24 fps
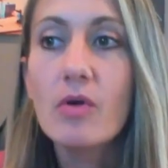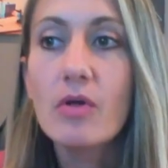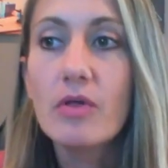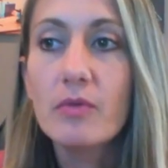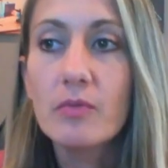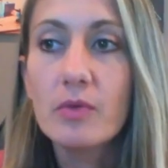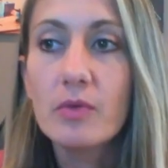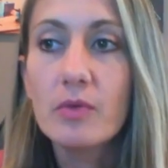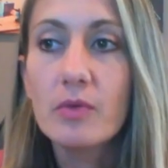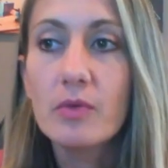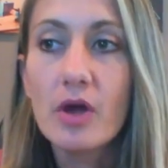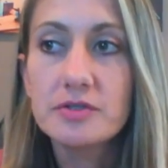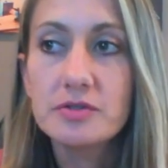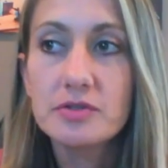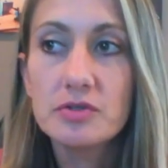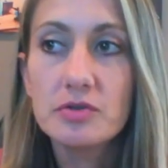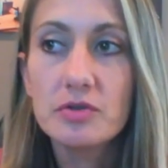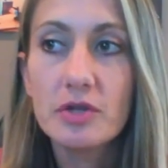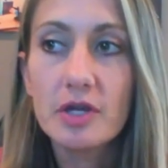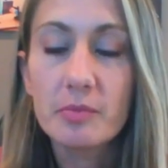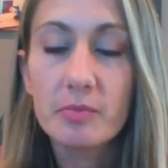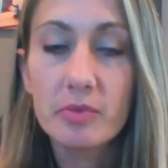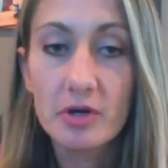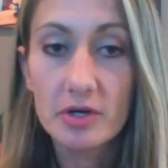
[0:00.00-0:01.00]
We also do
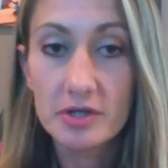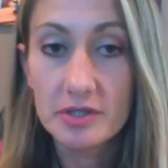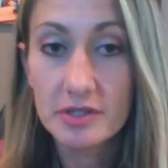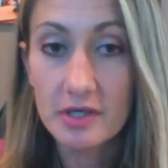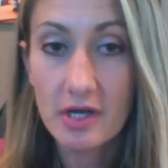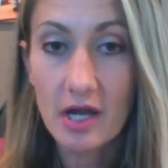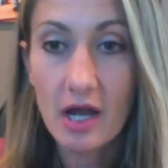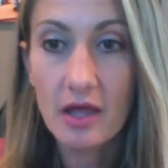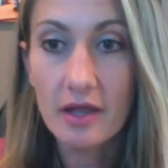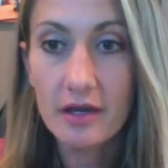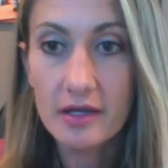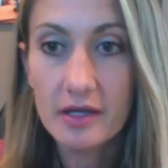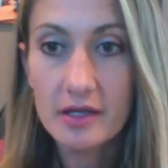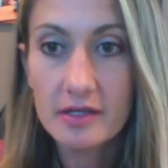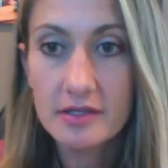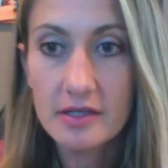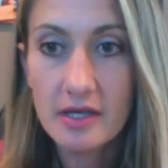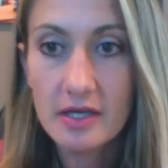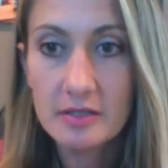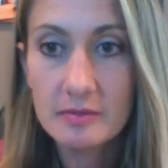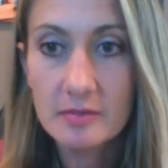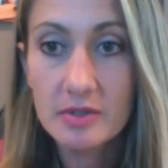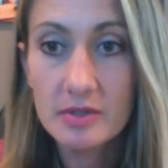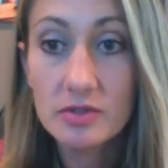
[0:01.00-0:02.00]
like personality
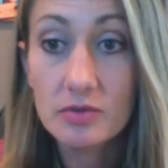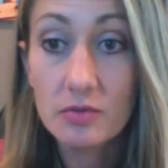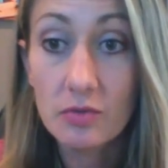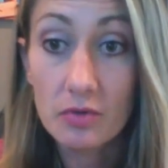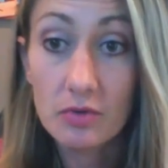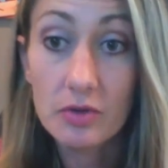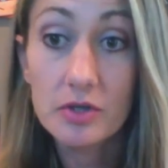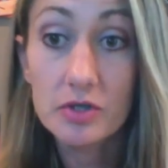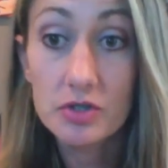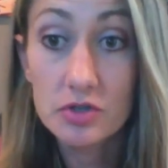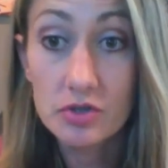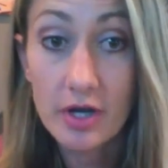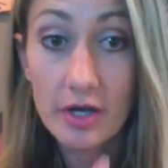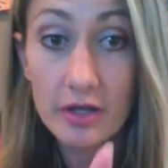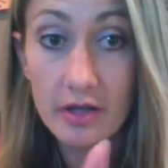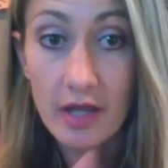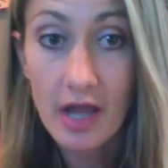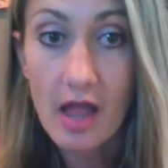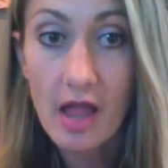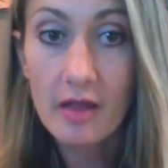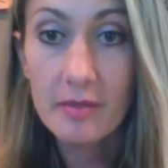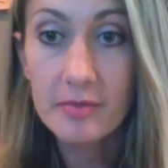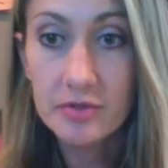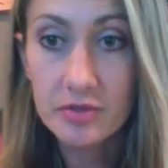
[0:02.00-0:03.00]
assessments or the
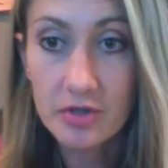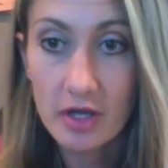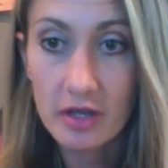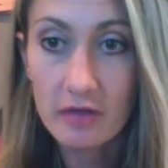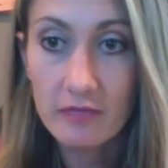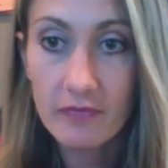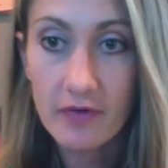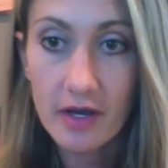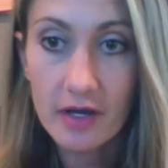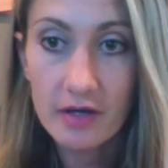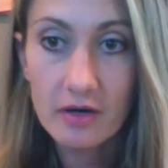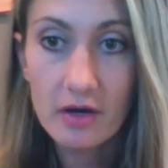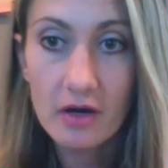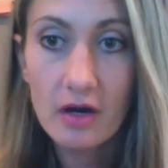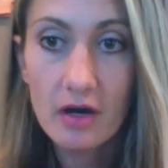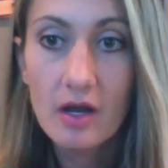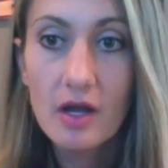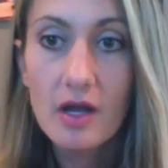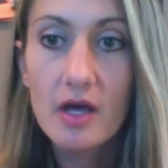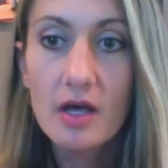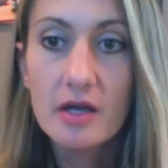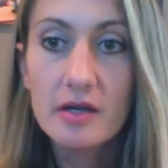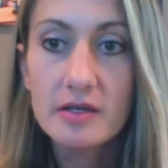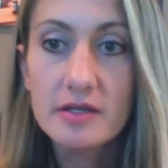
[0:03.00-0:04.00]
Gallup Strength Finder
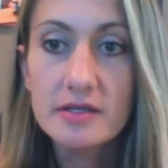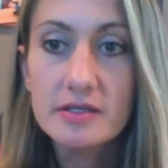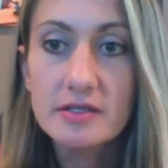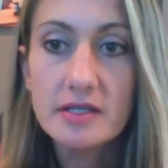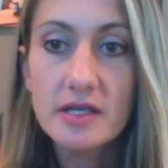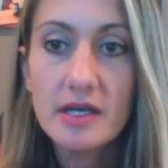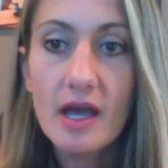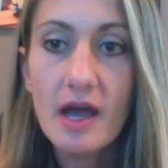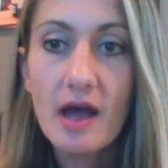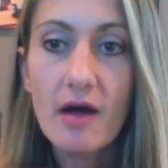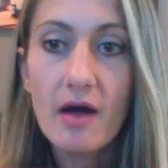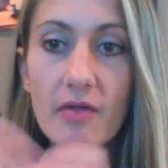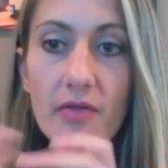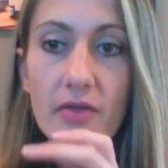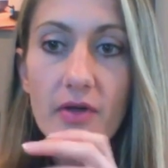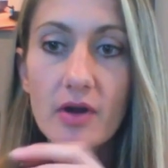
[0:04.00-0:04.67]
to see how